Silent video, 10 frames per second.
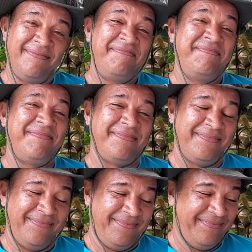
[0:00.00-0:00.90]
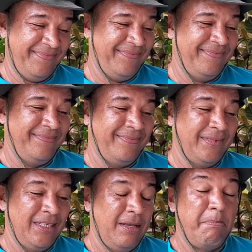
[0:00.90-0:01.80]
Hmm.
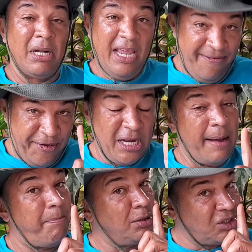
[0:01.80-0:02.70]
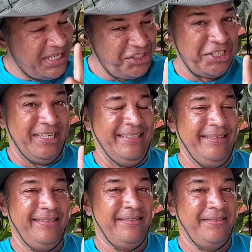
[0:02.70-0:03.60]
But if you're in a position,
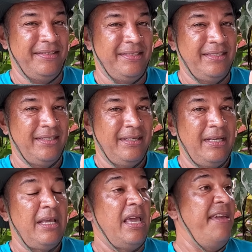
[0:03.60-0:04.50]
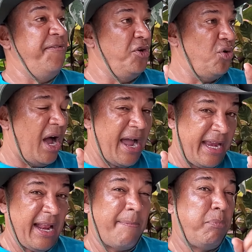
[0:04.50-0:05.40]
if you are
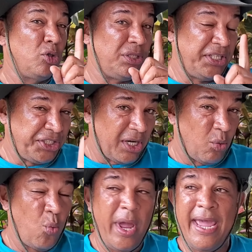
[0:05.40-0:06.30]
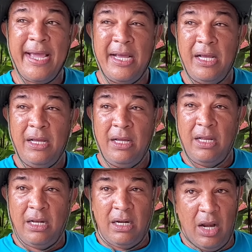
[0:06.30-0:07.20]
in a position where
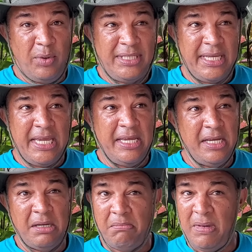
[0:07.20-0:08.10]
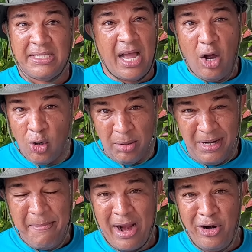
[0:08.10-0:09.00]
we see it's a
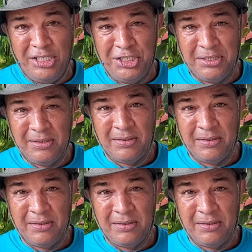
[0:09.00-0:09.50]
horrible marriage